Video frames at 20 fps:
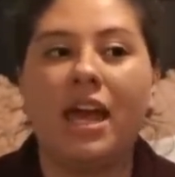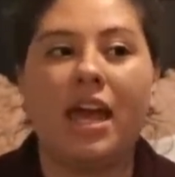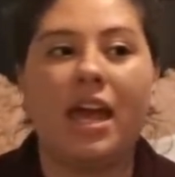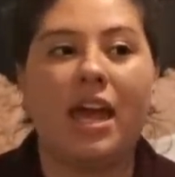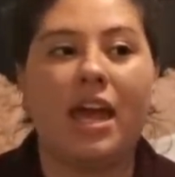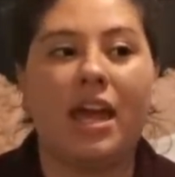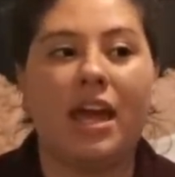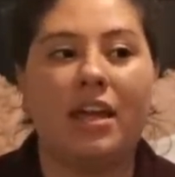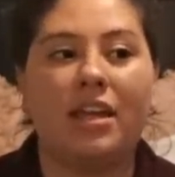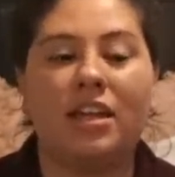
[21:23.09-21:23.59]

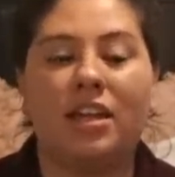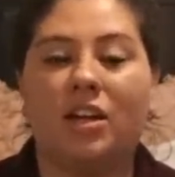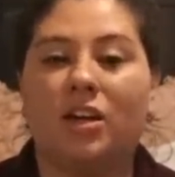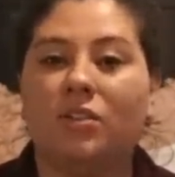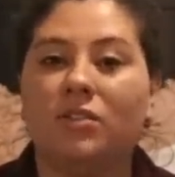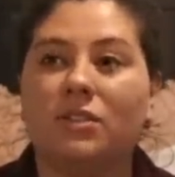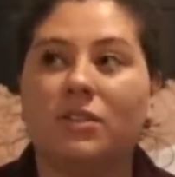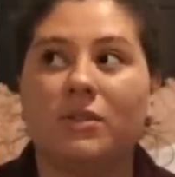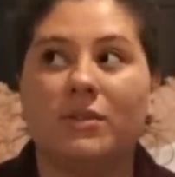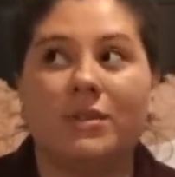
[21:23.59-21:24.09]
and
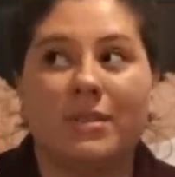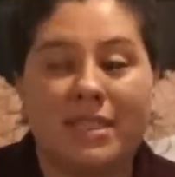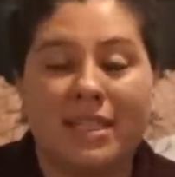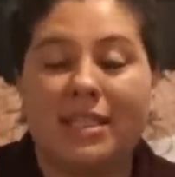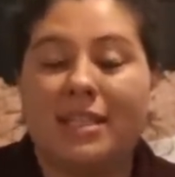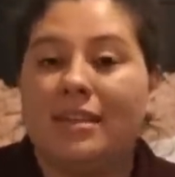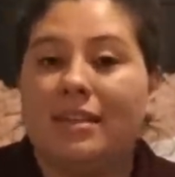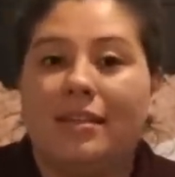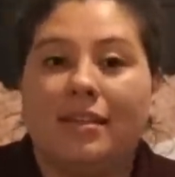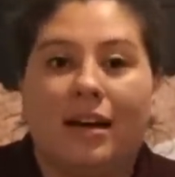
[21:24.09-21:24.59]
also
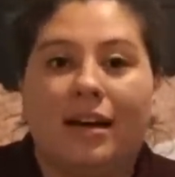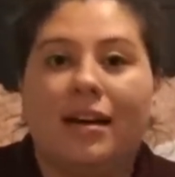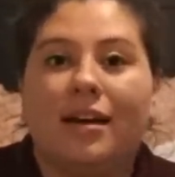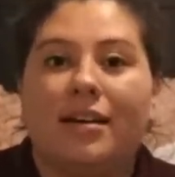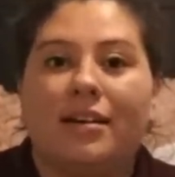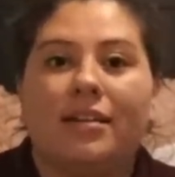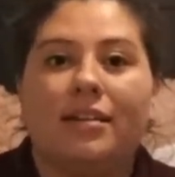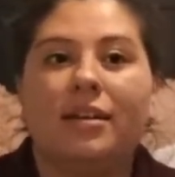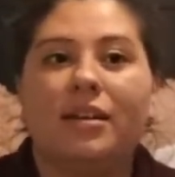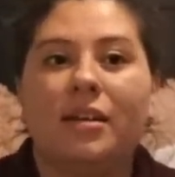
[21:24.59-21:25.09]
seeking
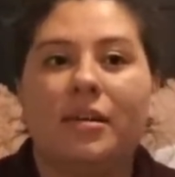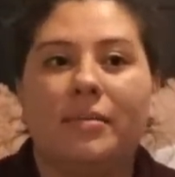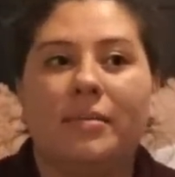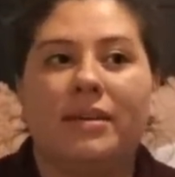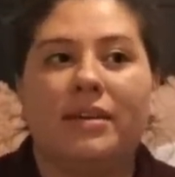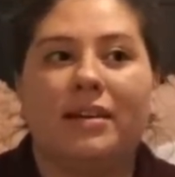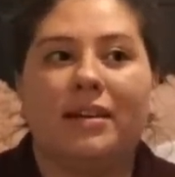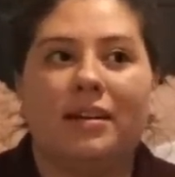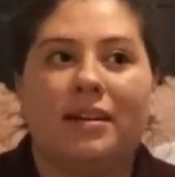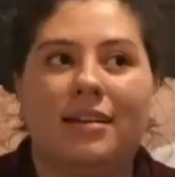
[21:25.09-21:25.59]
God
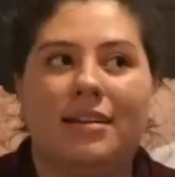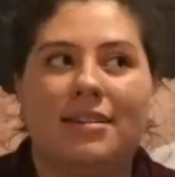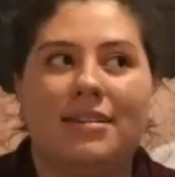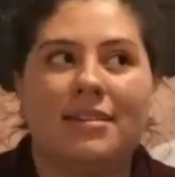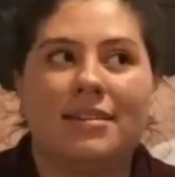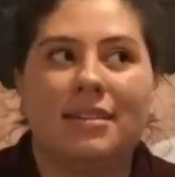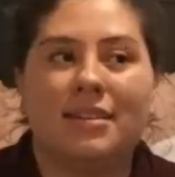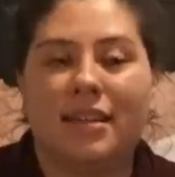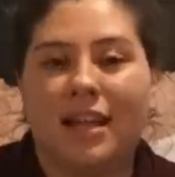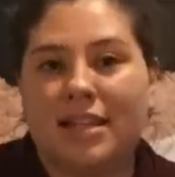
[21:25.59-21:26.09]

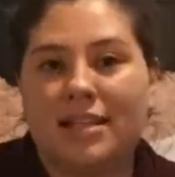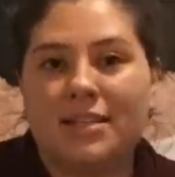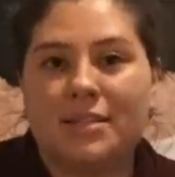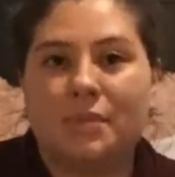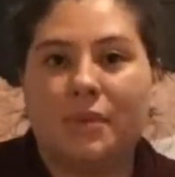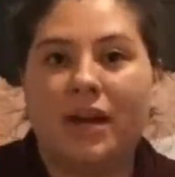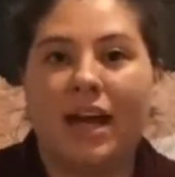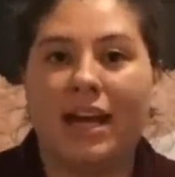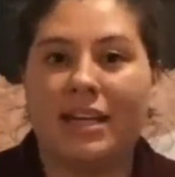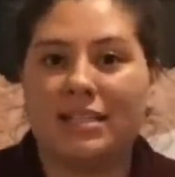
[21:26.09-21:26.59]
because
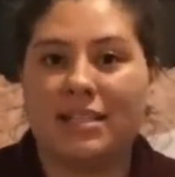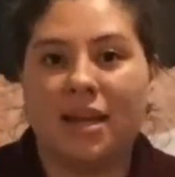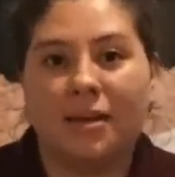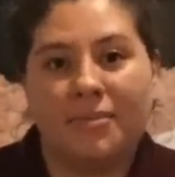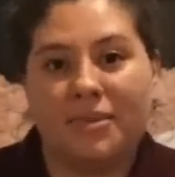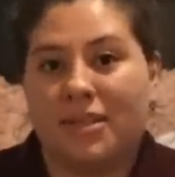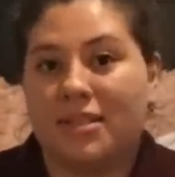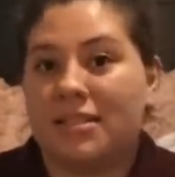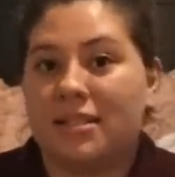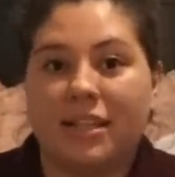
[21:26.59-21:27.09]
that's what has
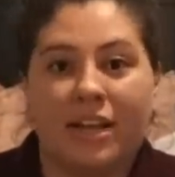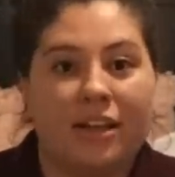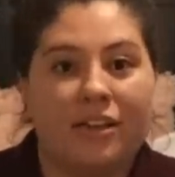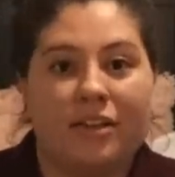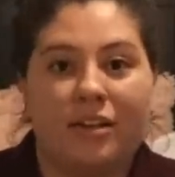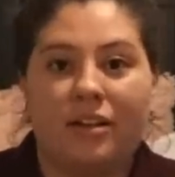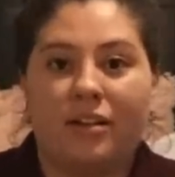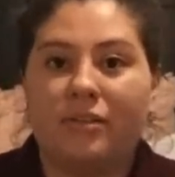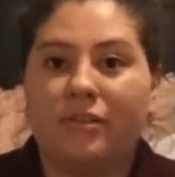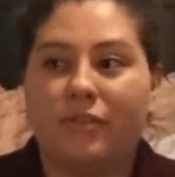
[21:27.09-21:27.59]
kept us
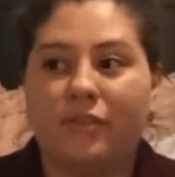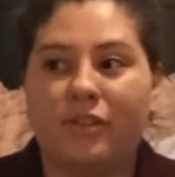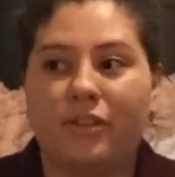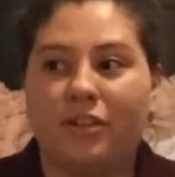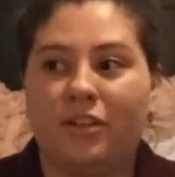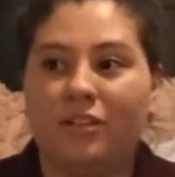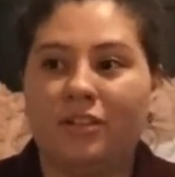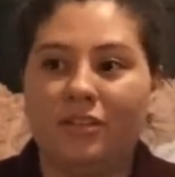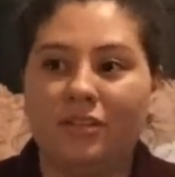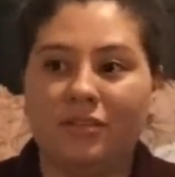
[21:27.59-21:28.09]
together
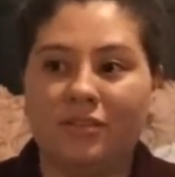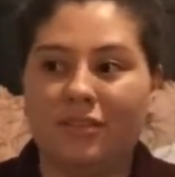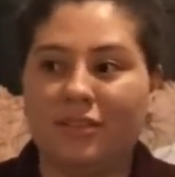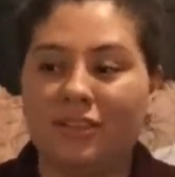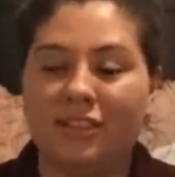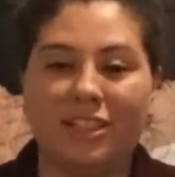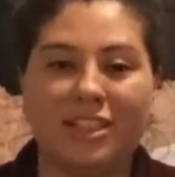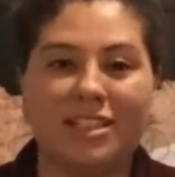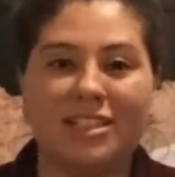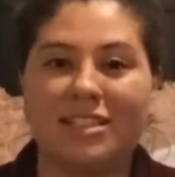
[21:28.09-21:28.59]
for
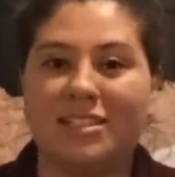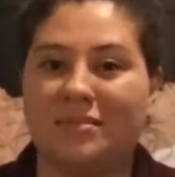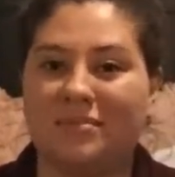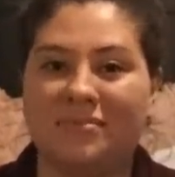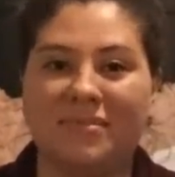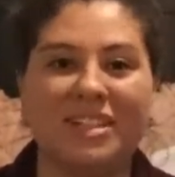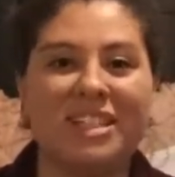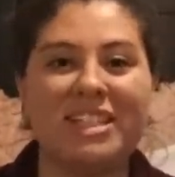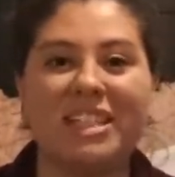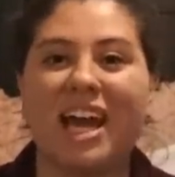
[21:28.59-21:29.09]
this
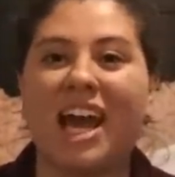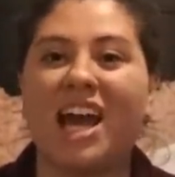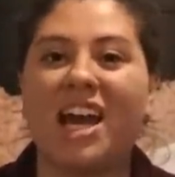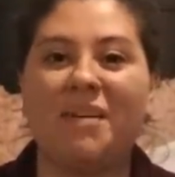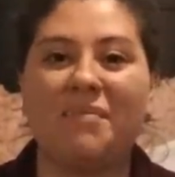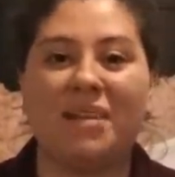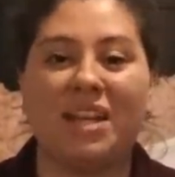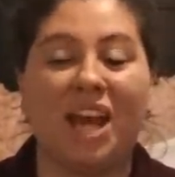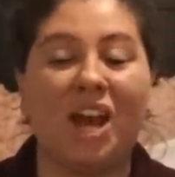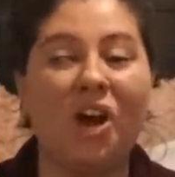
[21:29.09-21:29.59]
much
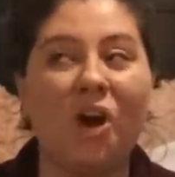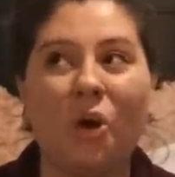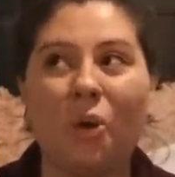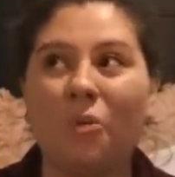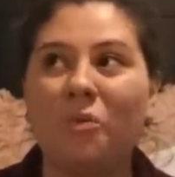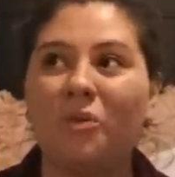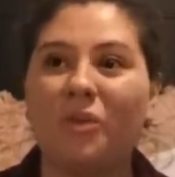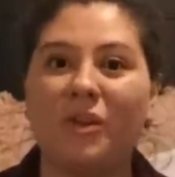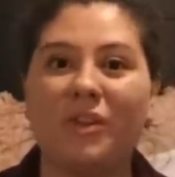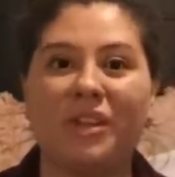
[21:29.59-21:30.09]
time, and I
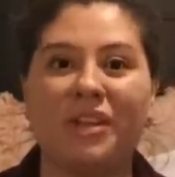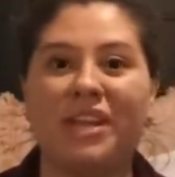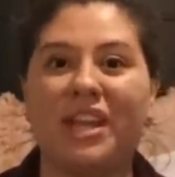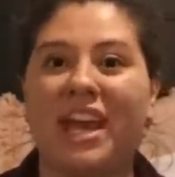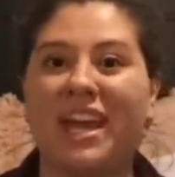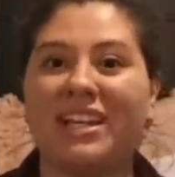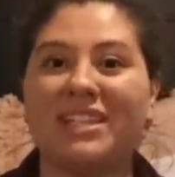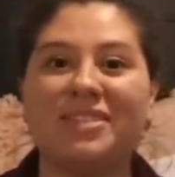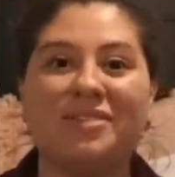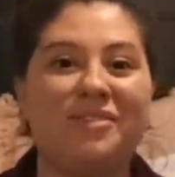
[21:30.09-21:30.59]
hope for the
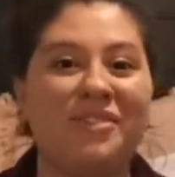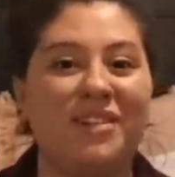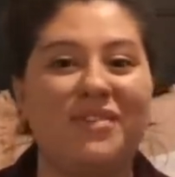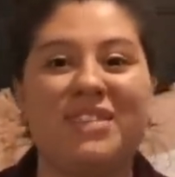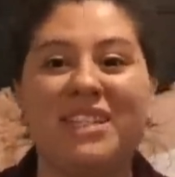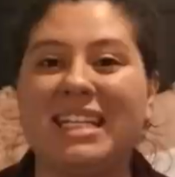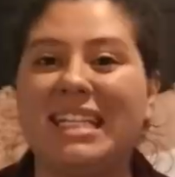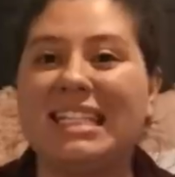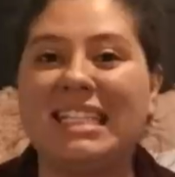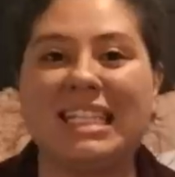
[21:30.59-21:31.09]
next
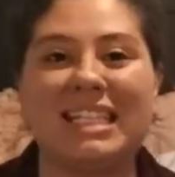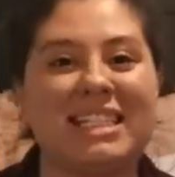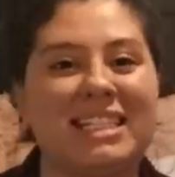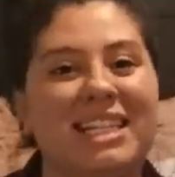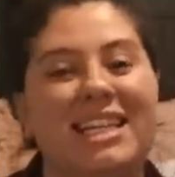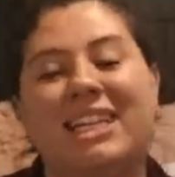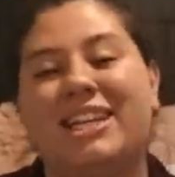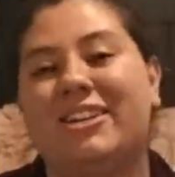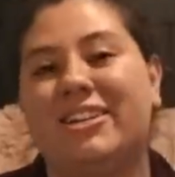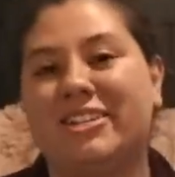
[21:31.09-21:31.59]
50,
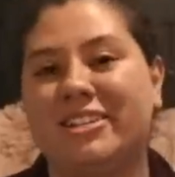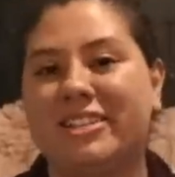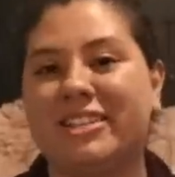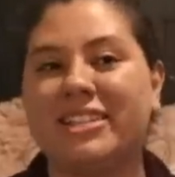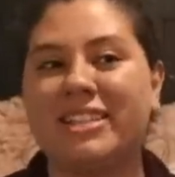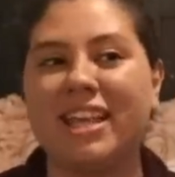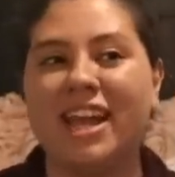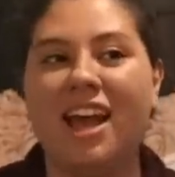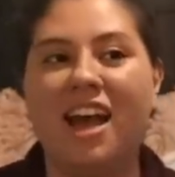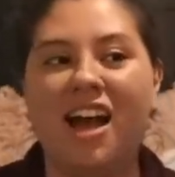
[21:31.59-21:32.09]
60
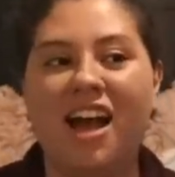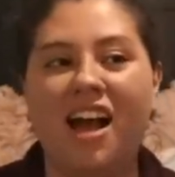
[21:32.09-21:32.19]
years.